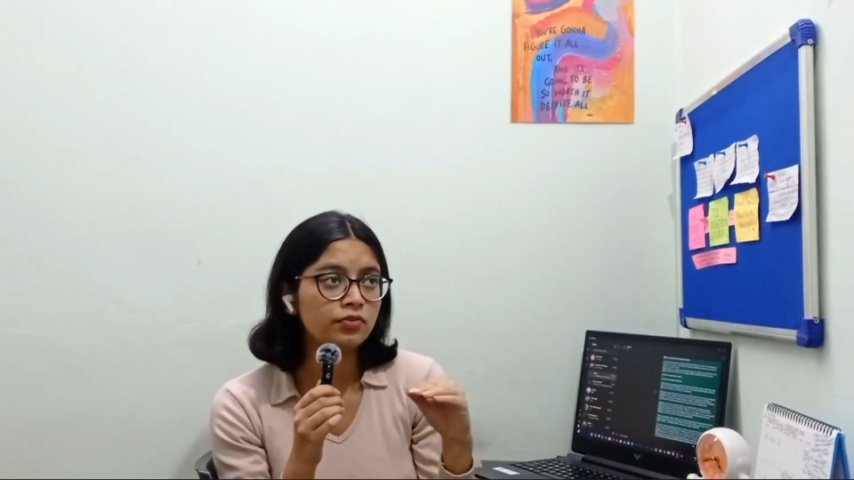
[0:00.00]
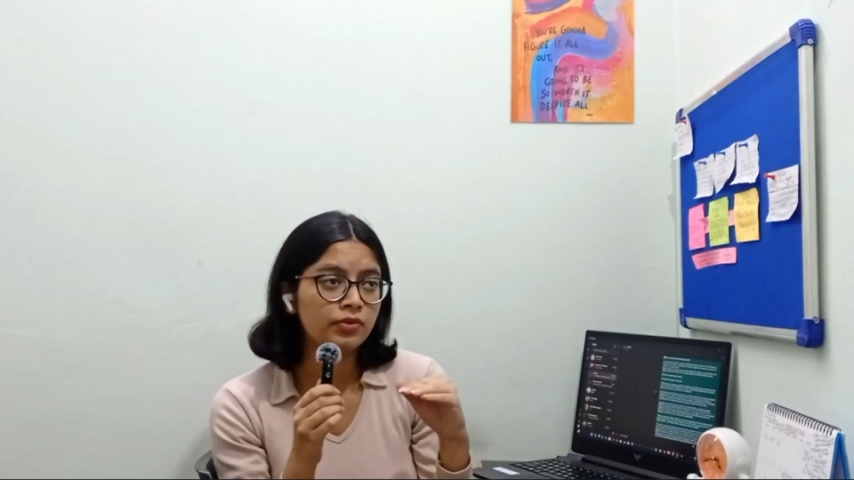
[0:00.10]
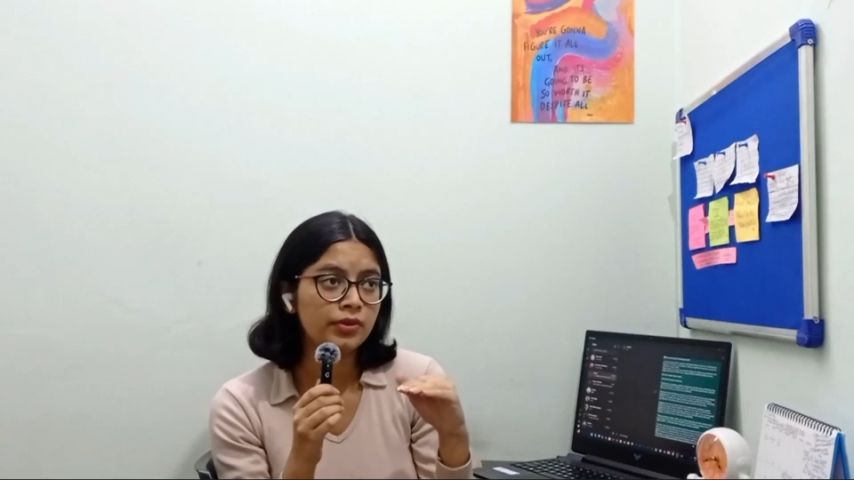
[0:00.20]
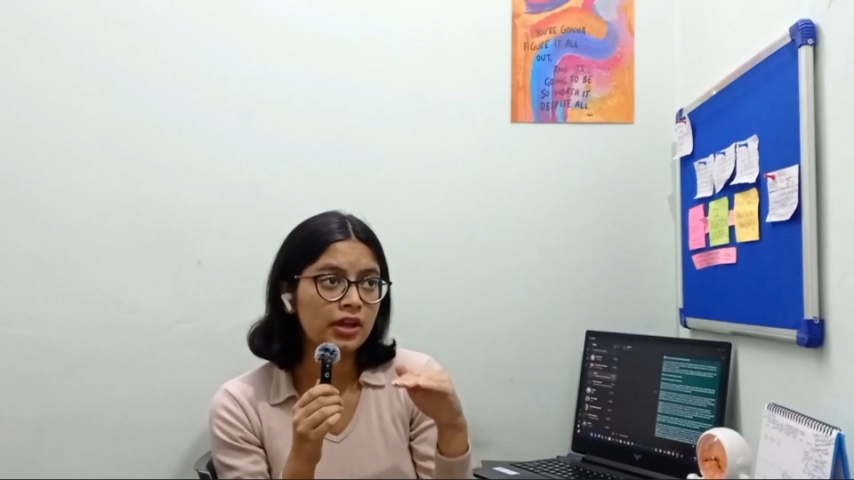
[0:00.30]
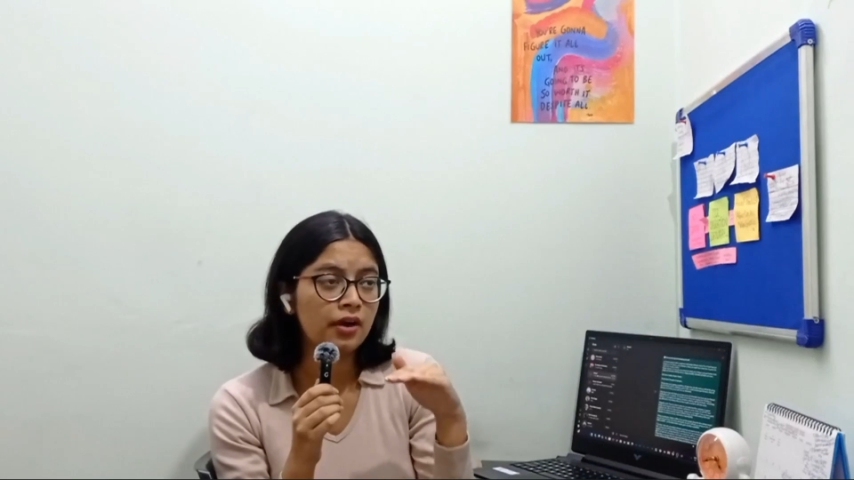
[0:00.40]
or
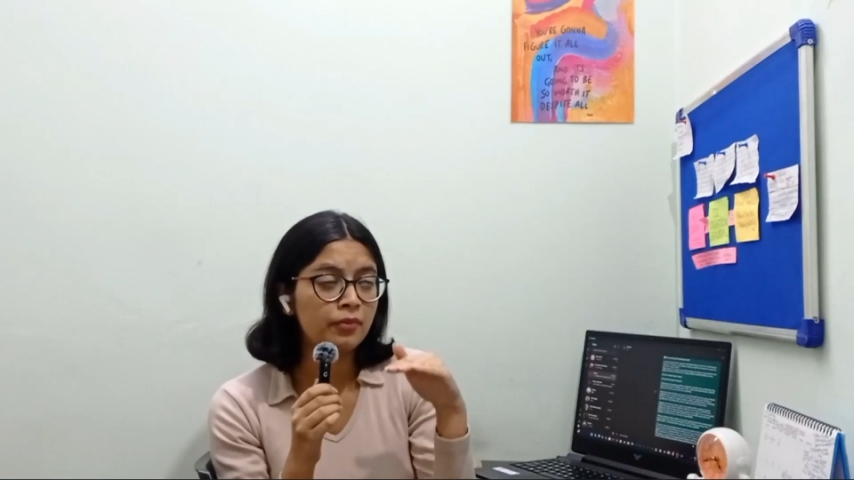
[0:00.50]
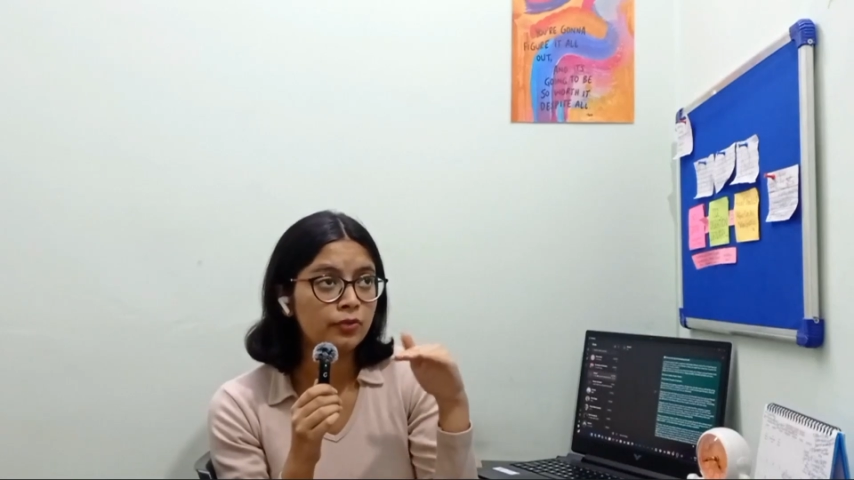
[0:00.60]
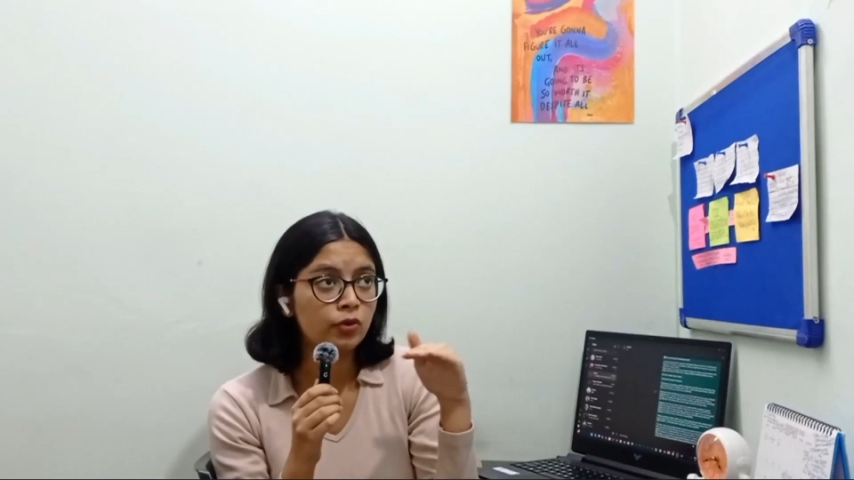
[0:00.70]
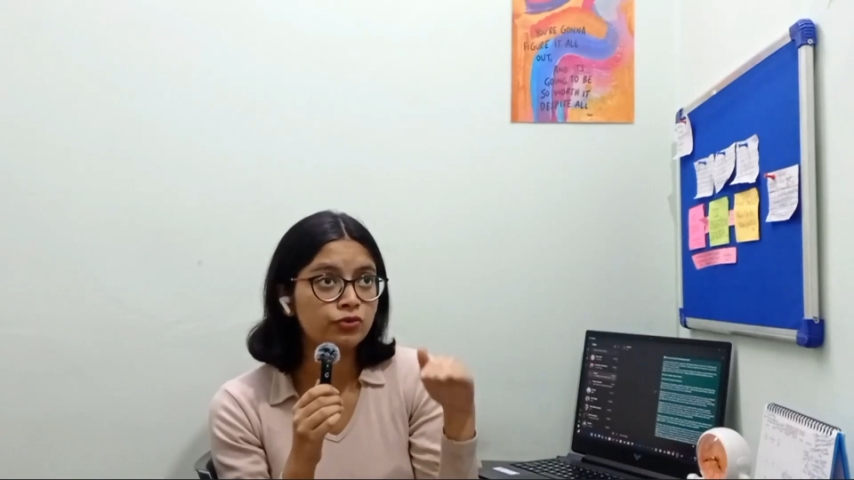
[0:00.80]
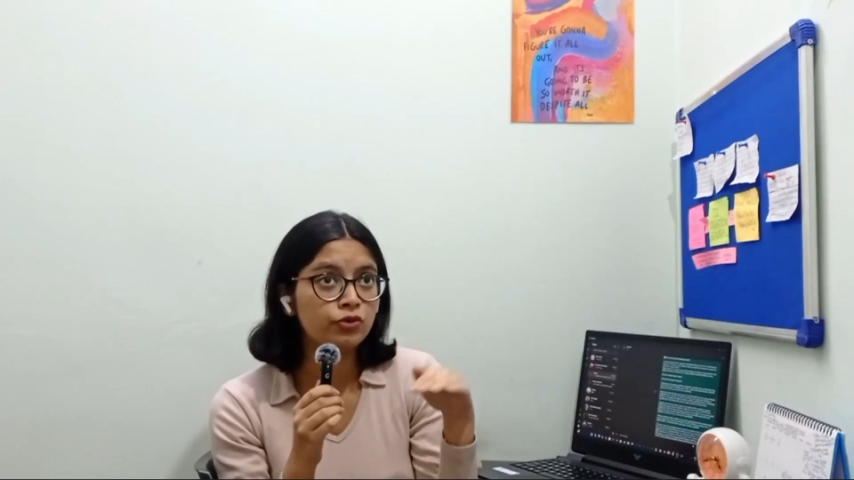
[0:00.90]
maybe
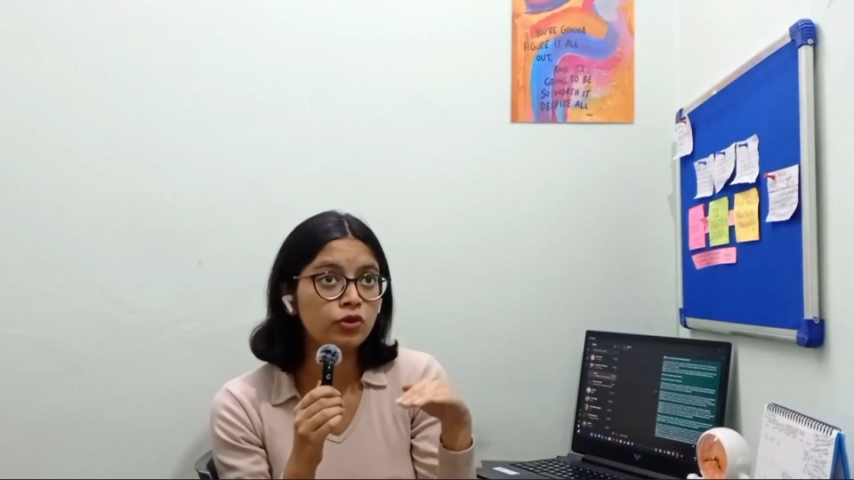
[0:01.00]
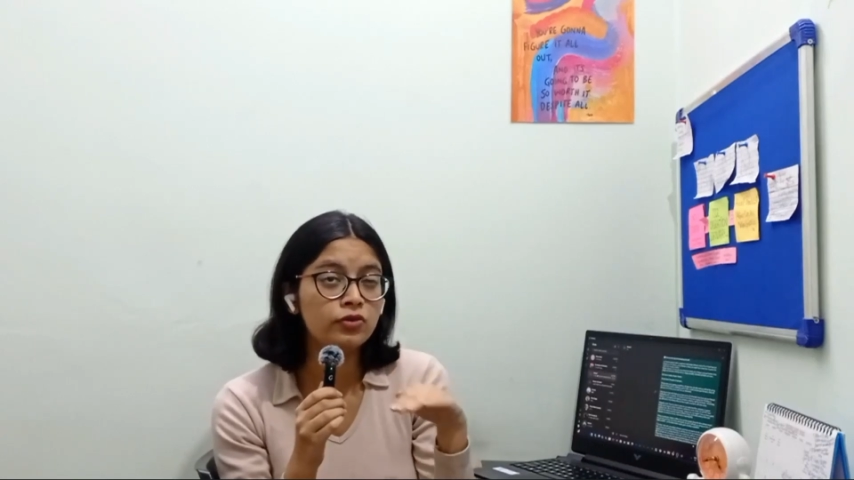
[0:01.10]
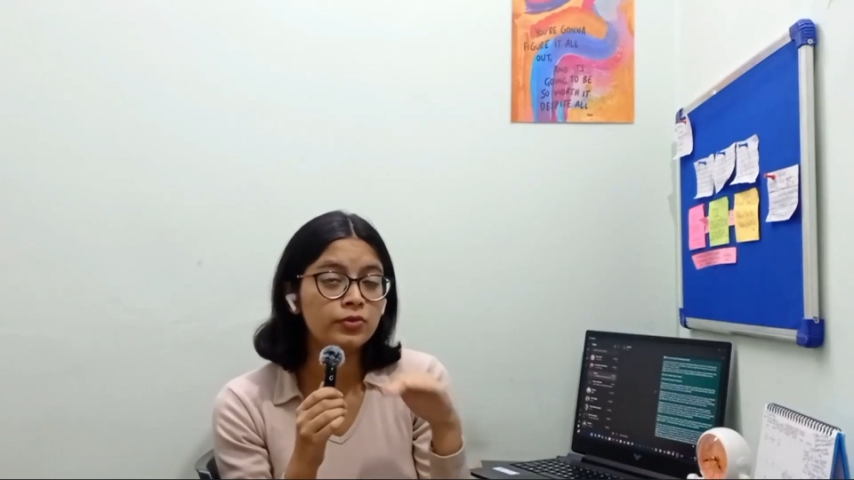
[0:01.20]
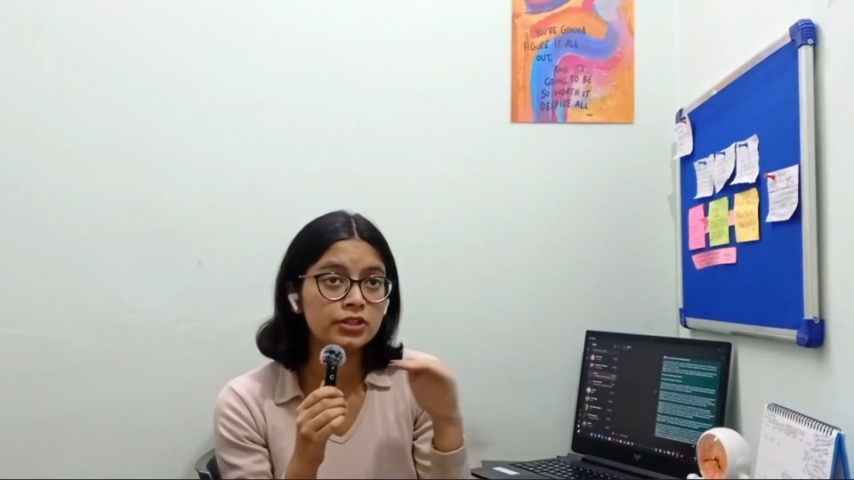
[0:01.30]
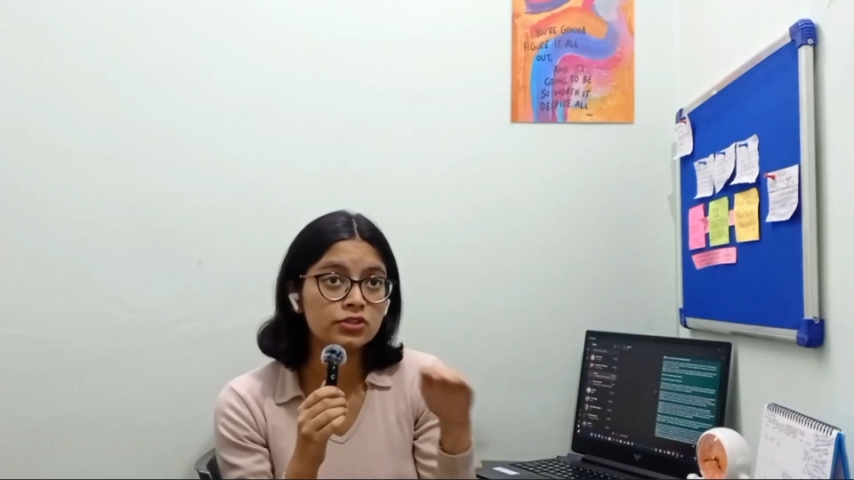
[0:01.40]
my
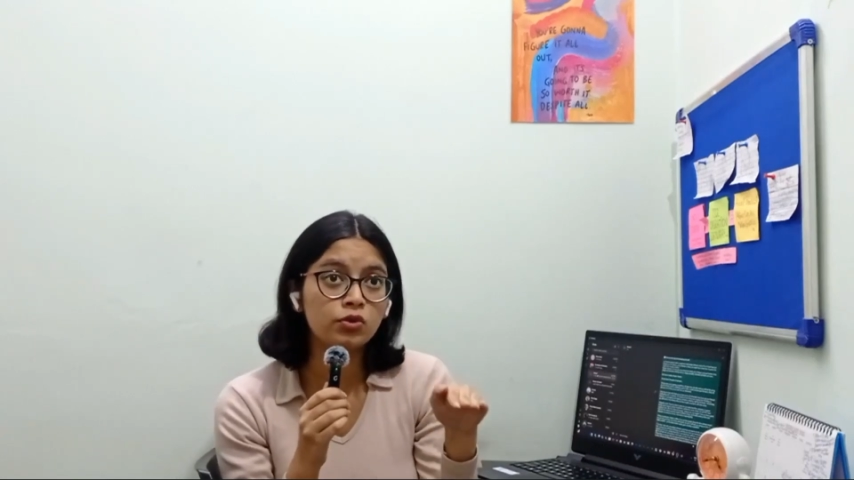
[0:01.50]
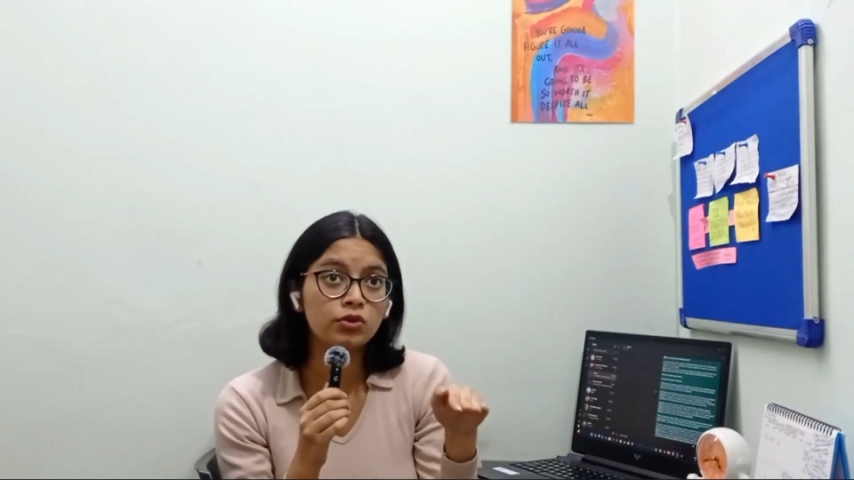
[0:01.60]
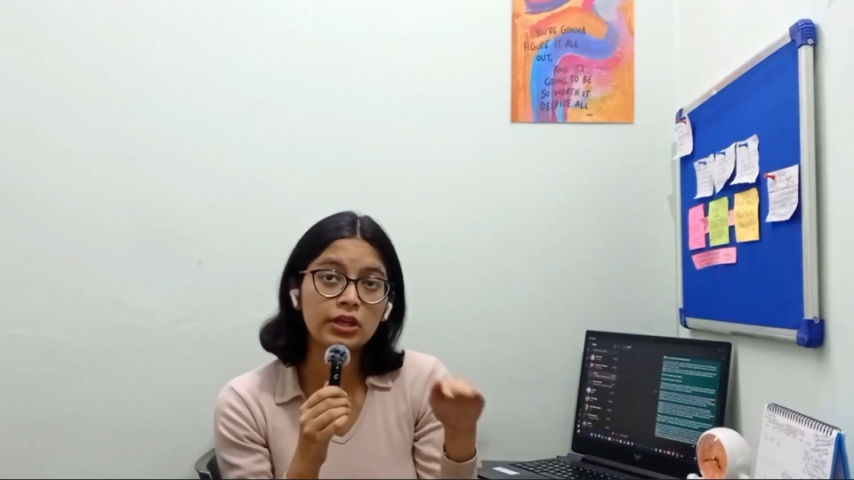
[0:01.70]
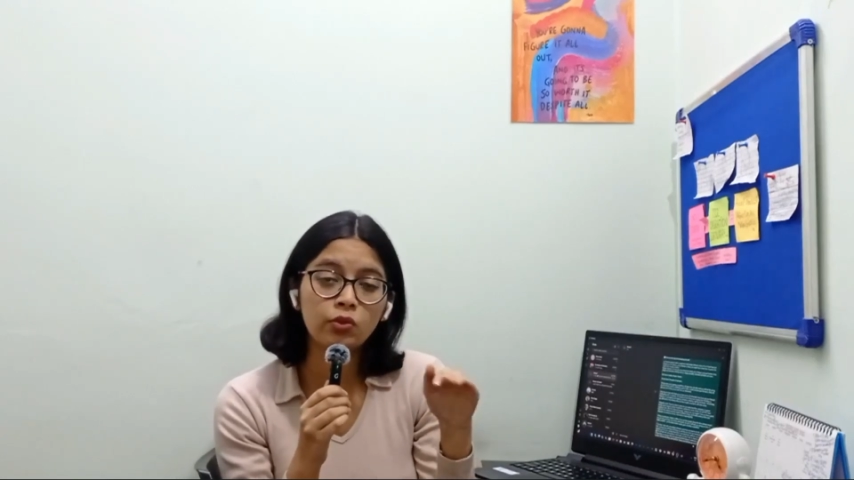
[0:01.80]
portfolio will be this good,